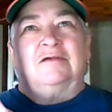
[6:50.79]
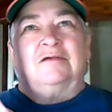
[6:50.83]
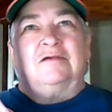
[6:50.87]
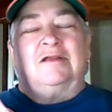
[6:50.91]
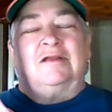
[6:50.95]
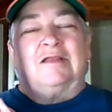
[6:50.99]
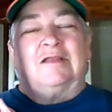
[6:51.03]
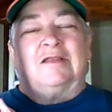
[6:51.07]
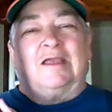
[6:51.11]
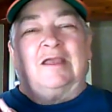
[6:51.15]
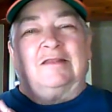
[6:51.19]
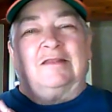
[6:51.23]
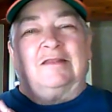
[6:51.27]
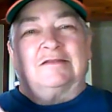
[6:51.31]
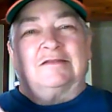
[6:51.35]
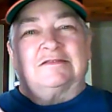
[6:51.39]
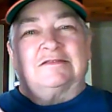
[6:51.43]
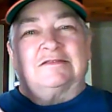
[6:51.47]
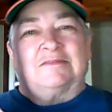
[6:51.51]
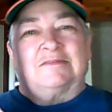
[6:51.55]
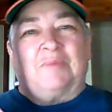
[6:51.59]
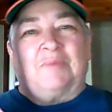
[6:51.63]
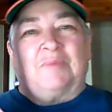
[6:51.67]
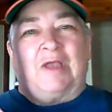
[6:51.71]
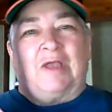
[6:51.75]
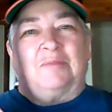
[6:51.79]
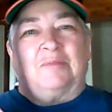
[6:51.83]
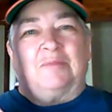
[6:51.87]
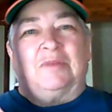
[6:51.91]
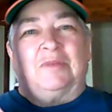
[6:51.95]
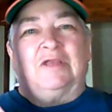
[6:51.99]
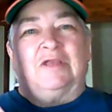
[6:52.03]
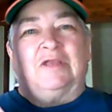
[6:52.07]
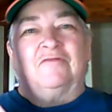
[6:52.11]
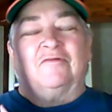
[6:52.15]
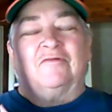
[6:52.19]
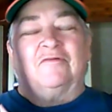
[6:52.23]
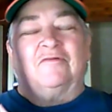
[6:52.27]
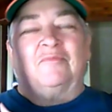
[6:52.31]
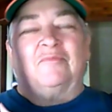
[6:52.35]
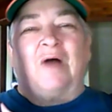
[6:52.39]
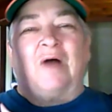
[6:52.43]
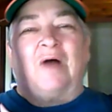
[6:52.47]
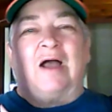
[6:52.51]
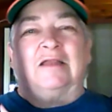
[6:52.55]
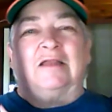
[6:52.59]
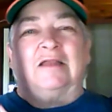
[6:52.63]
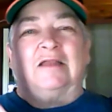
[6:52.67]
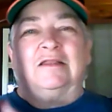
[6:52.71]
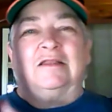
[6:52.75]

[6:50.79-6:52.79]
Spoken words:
and again, this is a pet peeve of mine,